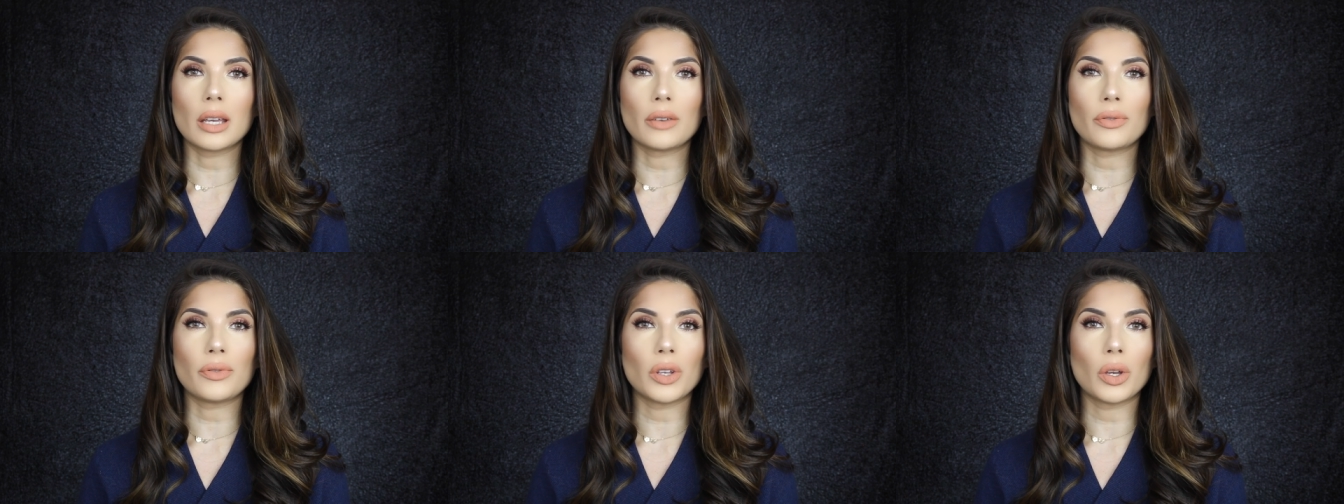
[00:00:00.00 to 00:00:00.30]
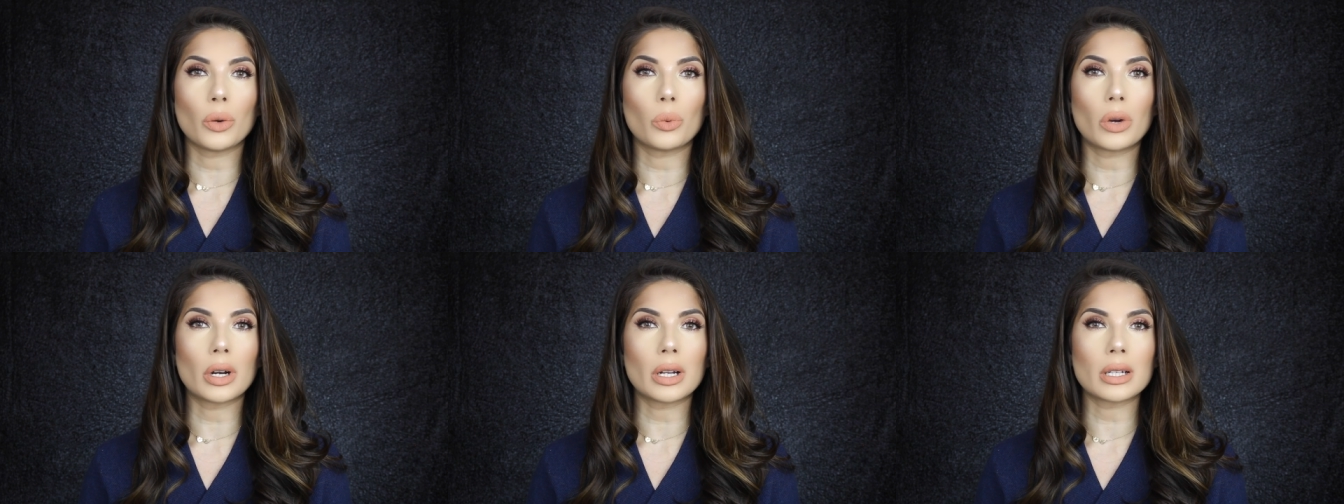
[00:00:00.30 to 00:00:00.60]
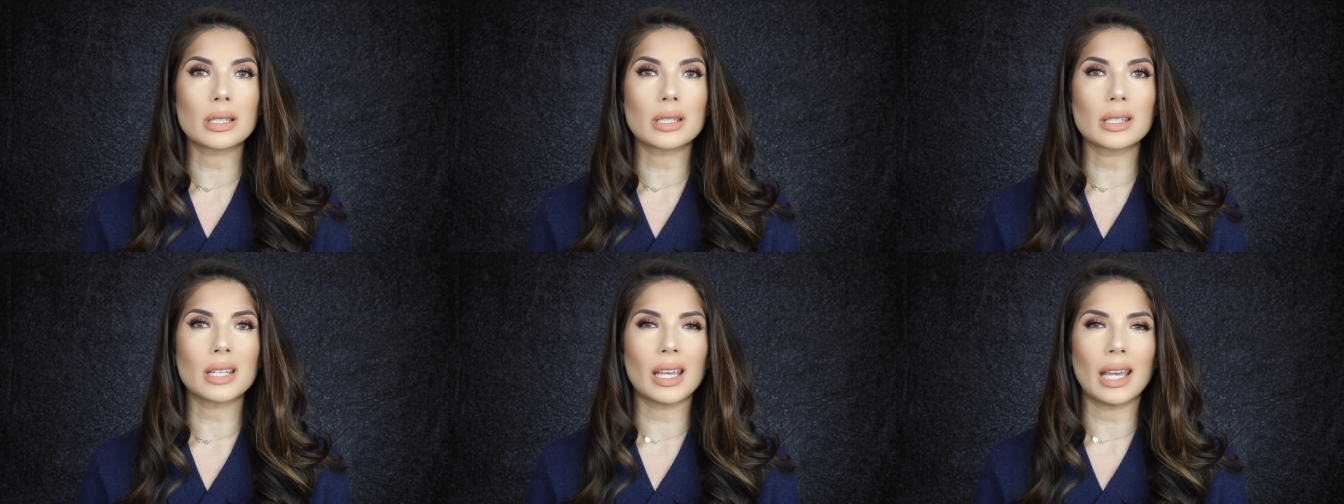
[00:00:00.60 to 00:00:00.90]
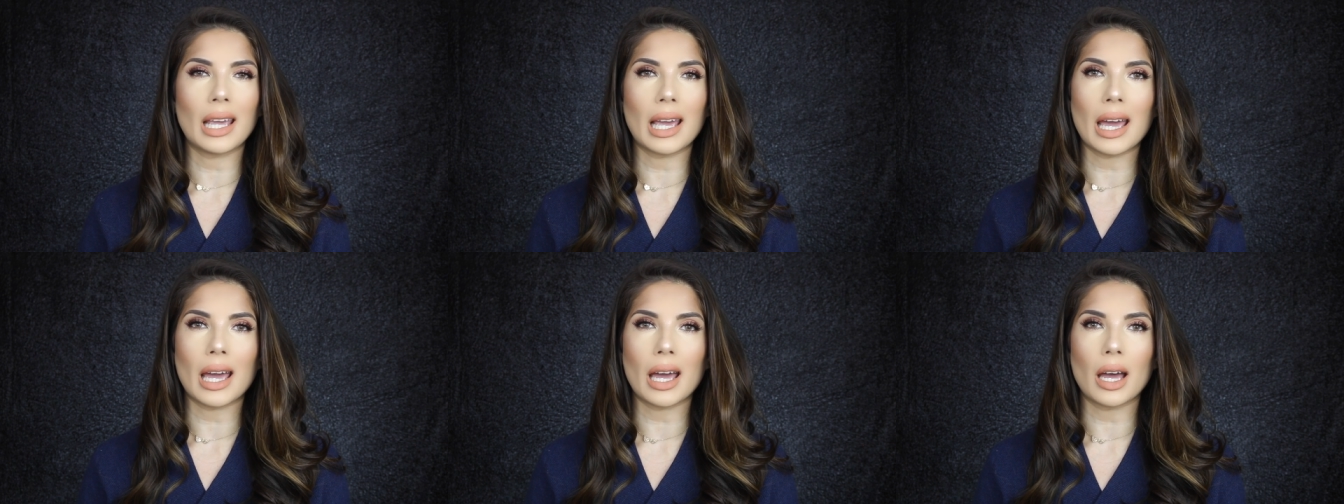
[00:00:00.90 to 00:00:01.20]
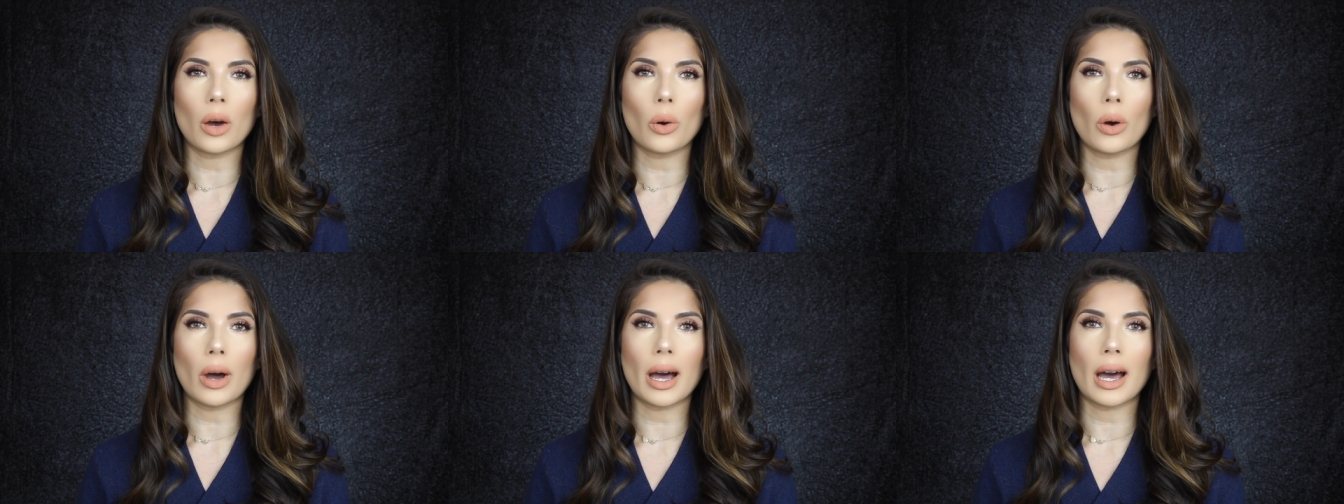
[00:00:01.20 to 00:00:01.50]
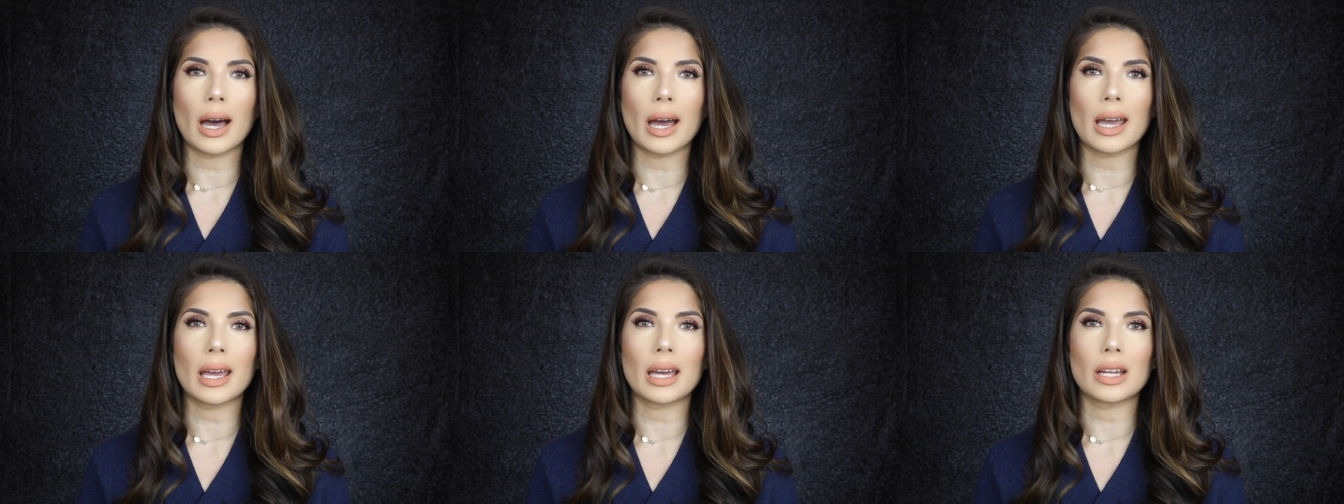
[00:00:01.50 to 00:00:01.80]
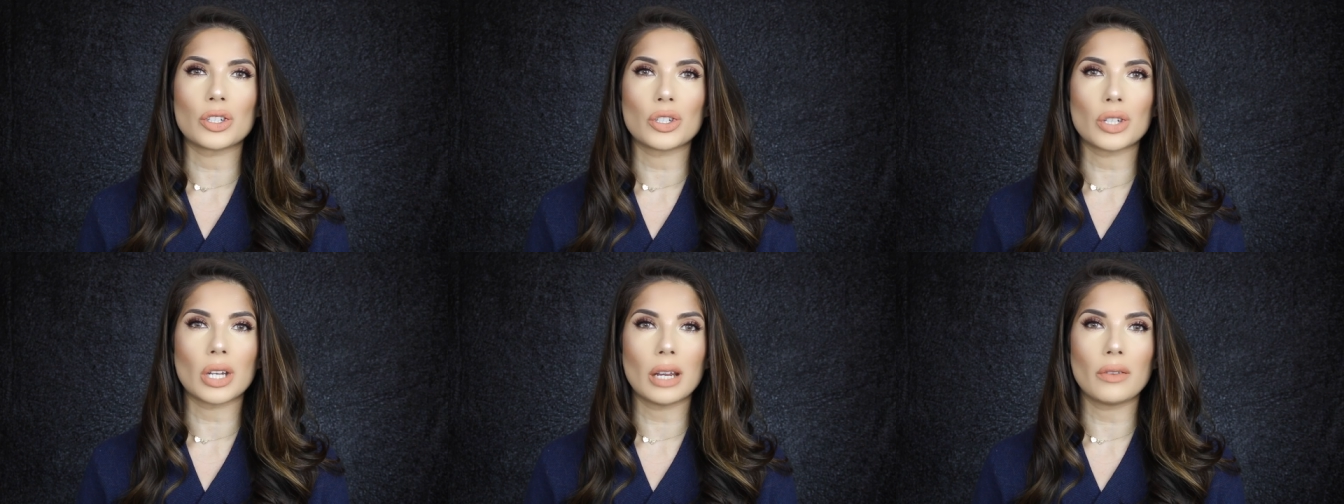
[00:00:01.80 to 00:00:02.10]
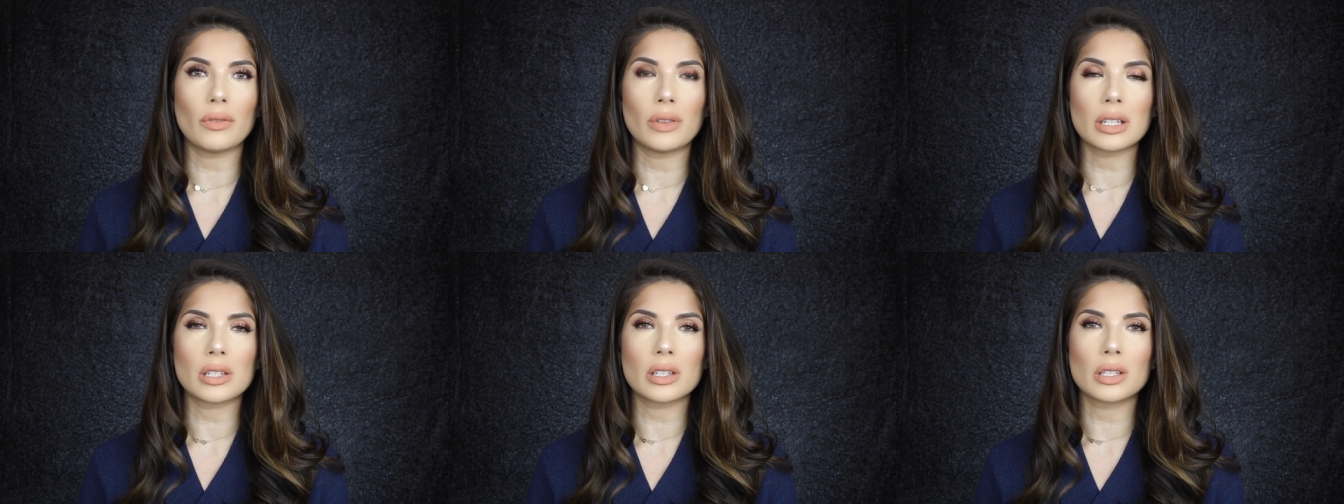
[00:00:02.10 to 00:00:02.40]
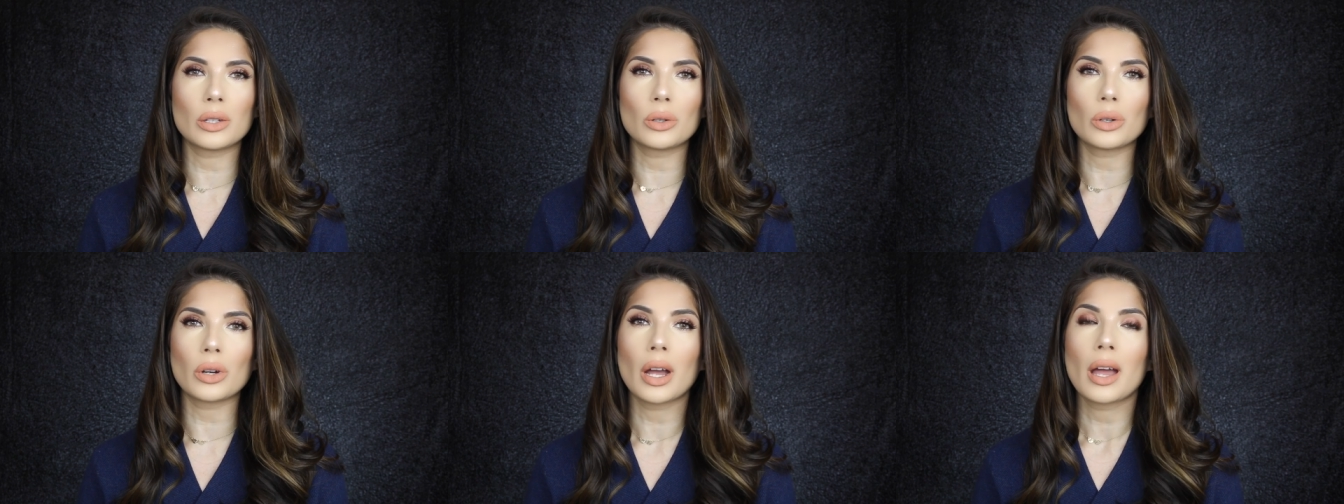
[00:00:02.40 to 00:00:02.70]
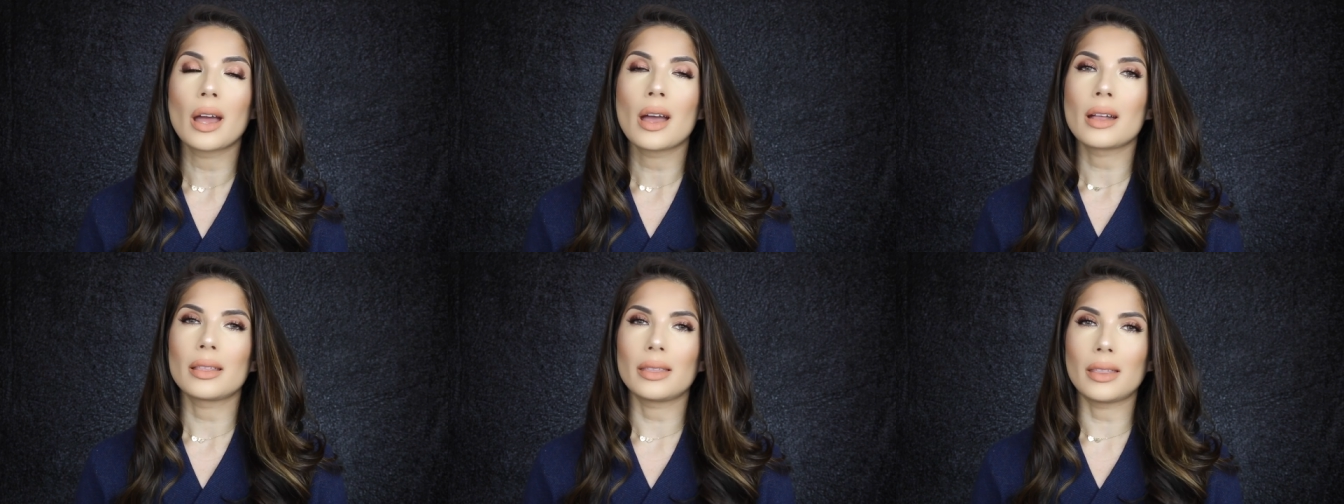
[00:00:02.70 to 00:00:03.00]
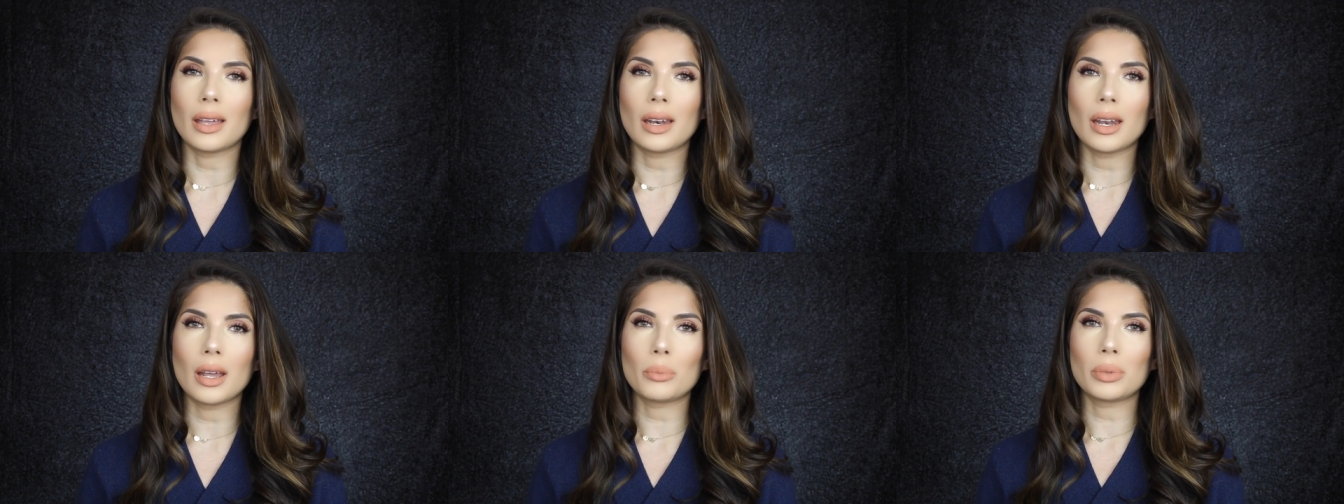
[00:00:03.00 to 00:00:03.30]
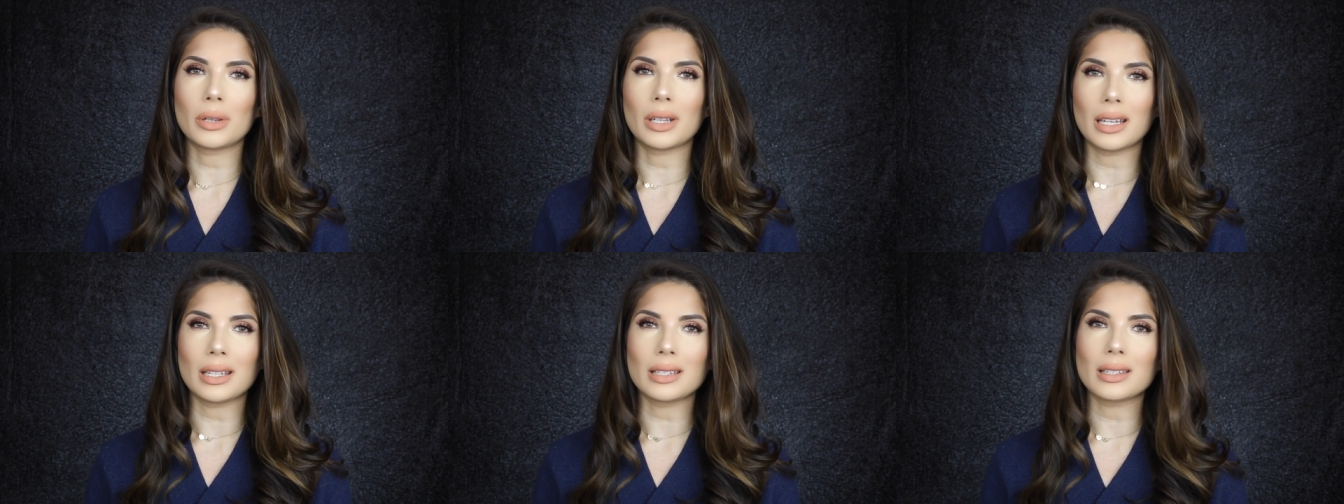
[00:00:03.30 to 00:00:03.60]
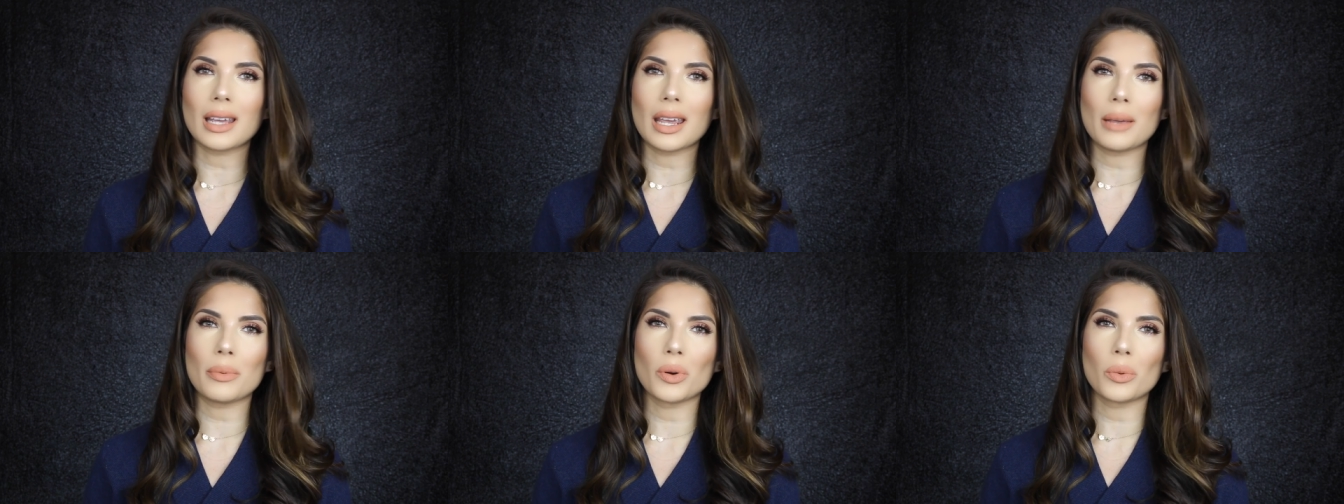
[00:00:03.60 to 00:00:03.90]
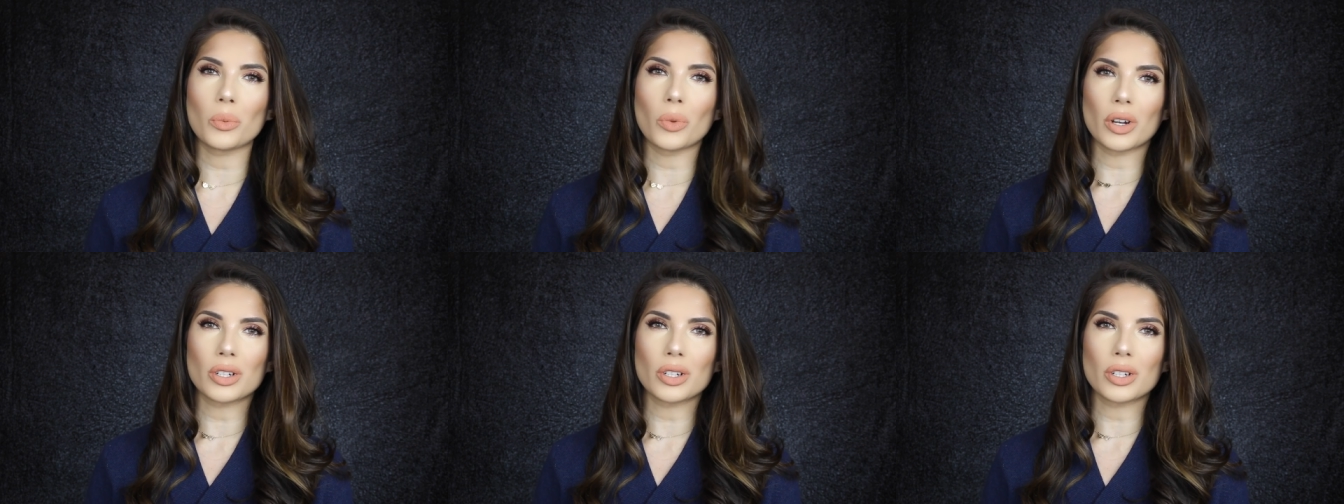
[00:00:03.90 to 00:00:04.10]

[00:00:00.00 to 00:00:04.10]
if you want to see how I achieve this look, then please keep on